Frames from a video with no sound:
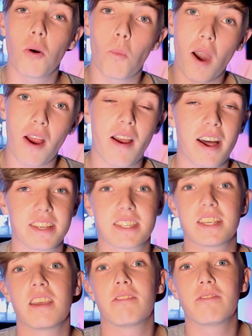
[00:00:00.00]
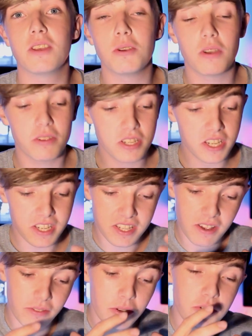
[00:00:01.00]
Whereas if you
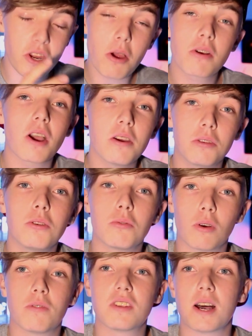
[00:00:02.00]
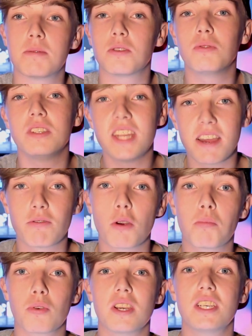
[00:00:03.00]
don't go through the rough times, you'll never
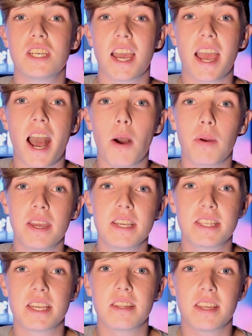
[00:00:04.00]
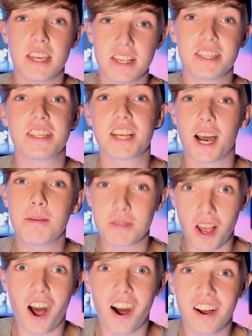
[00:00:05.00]
appreciate how easy the easy times
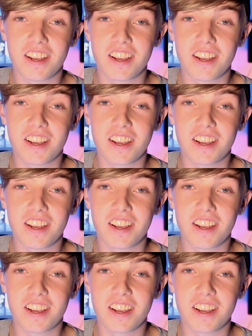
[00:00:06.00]
are.